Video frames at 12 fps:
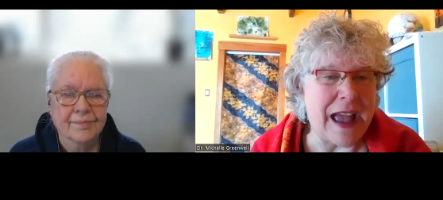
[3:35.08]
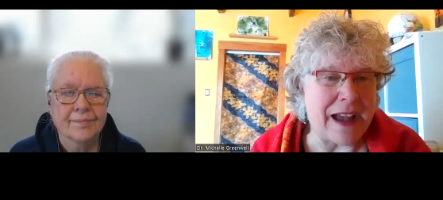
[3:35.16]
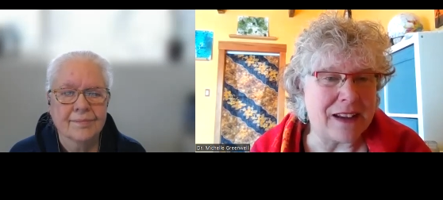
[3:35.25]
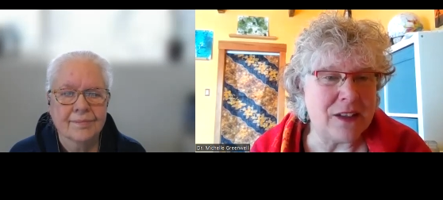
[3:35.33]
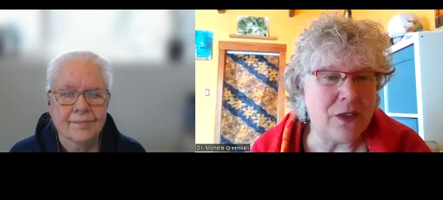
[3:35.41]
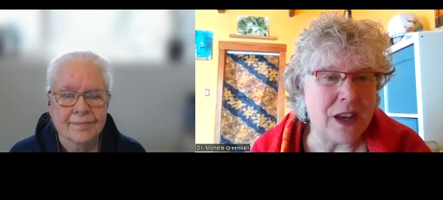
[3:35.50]
Speaker 1: to
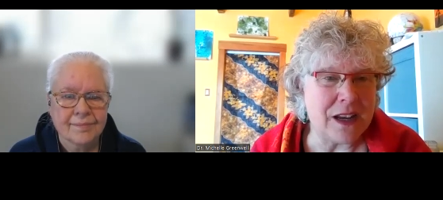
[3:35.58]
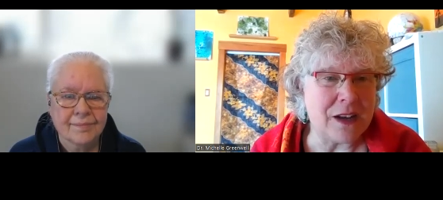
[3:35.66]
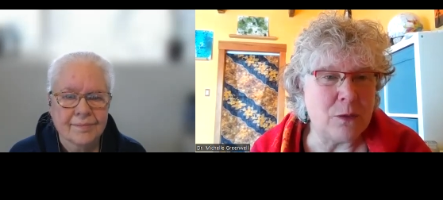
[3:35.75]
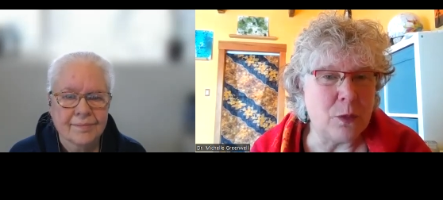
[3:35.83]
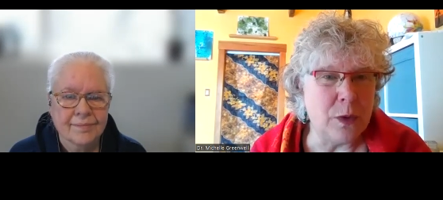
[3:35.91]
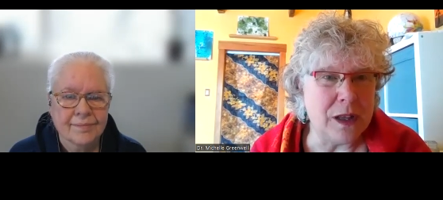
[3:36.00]
activate it
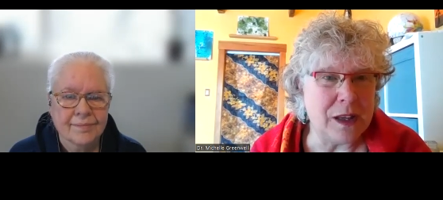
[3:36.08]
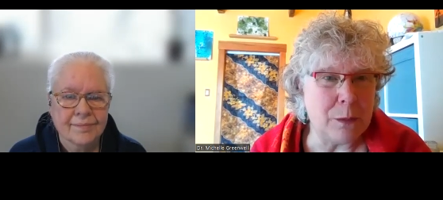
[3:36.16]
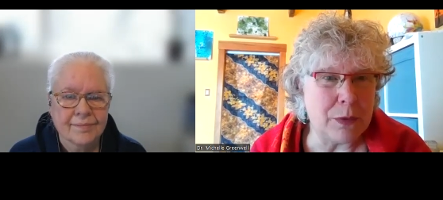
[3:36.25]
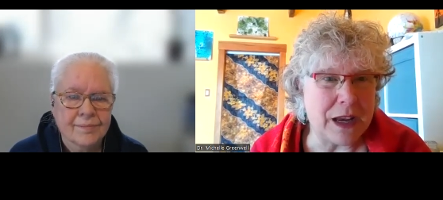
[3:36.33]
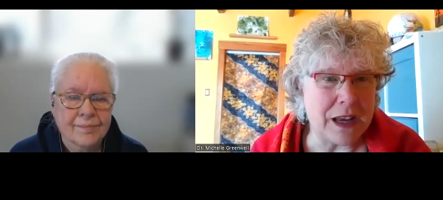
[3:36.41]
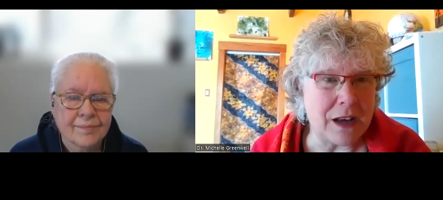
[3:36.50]
and really
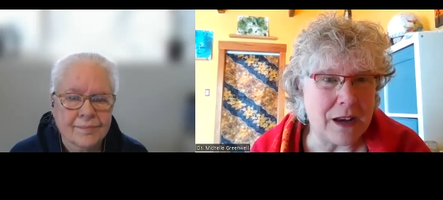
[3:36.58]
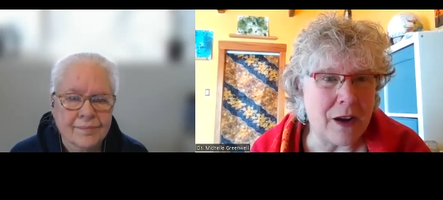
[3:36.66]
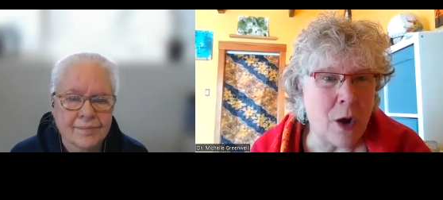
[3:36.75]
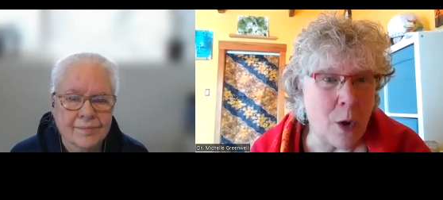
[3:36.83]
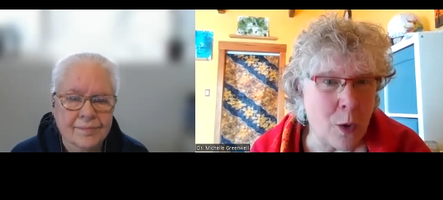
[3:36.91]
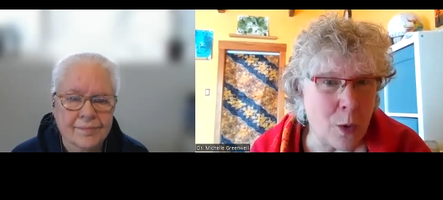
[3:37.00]
bring it
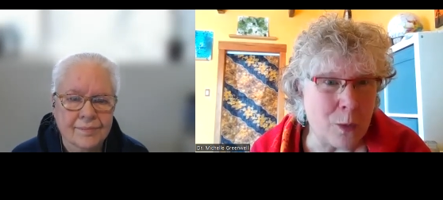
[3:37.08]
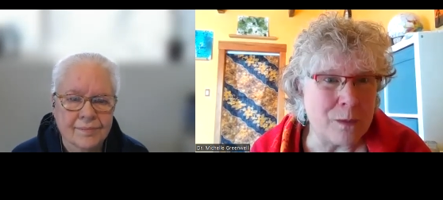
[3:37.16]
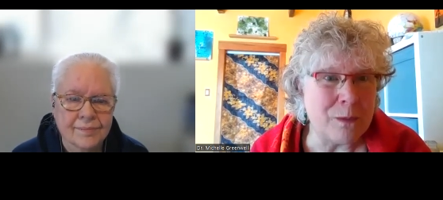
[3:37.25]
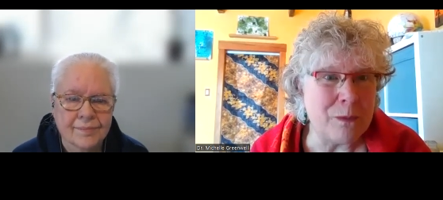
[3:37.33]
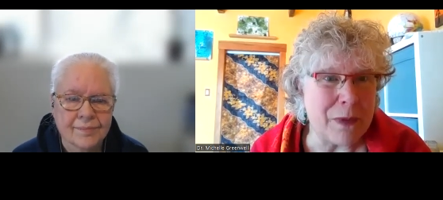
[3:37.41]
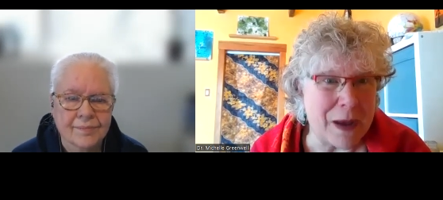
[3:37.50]
home